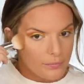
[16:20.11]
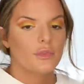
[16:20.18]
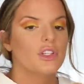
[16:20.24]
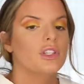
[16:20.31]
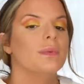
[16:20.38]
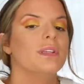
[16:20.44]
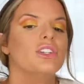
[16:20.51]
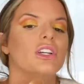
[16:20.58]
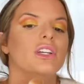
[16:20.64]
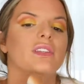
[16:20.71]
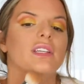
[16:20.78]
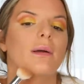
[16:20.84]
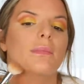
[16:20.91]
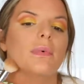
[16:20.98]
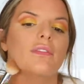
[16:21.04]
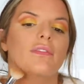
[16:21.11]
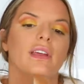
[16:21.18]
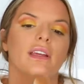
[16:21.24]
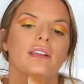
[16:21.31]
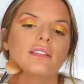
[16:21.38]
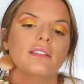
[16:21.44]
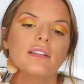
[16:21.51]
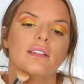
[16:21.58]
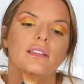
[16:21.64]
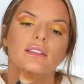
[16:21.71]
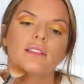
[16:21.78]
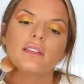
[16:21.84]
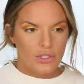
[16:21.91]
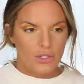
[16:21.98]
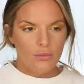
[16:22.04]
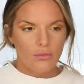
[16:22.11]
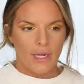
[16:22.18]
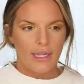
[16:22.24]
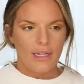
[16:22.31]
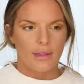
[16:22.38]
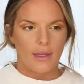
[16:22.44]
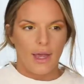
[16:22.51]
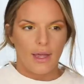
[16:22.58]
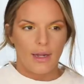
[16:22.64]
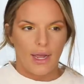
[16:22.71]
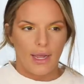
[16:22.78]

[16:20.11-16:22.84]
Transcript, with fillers: Just be sure you tap off the excess. do like that.